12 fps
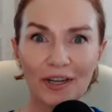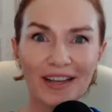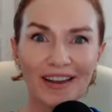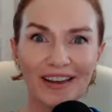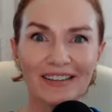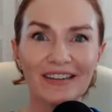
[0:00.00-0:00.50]

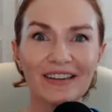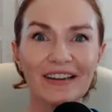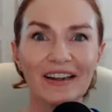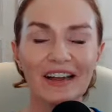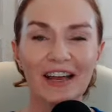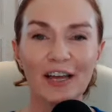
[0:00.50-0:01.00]
again
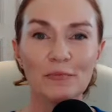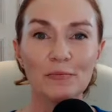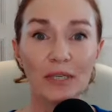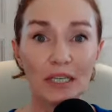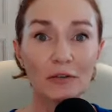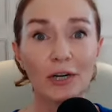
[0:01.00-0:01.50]
and
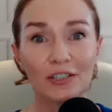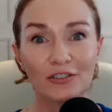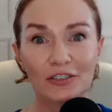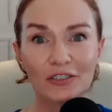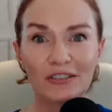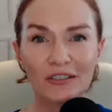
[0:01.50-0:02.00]
be
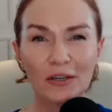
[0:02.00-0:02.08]
enriched.